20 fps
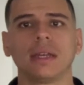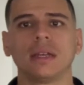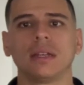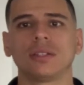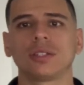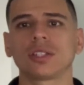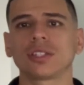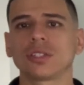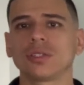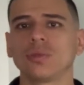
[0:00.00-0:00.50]

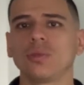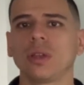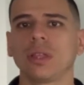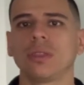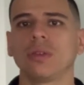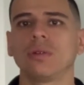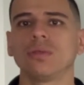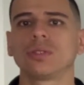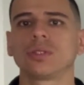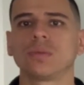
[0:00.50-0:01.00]
Just doing
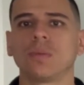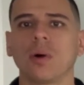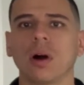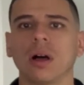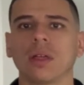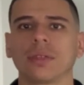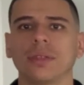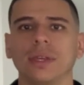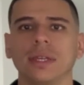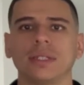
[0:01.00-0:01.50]
those
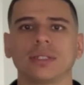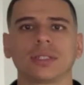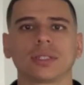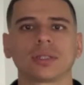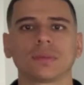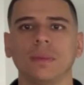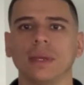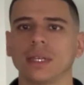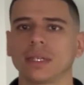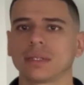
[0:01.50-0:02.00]
small things
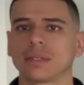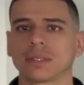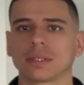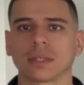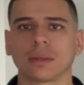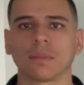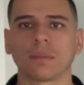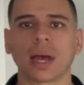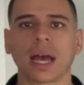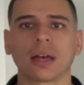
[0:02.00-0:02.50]
just makes
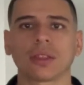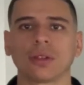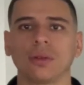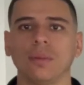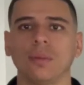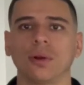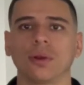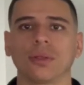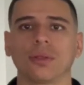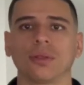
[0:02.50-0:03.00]
the
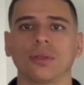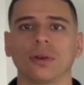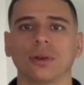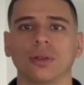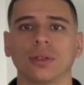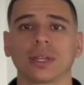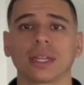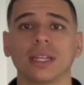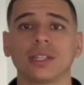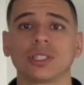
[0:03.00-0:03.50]
bathroom or
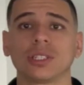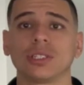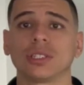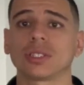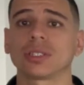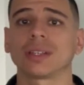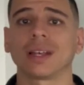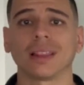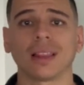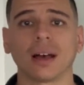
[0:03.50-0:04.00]
the kitchen
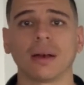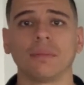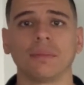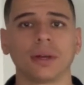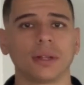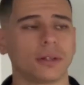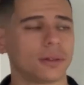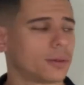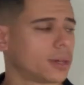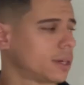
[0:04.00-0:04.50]
just a lot
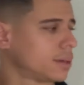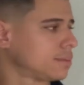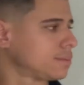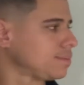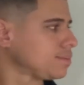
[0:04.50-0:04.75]
better, right?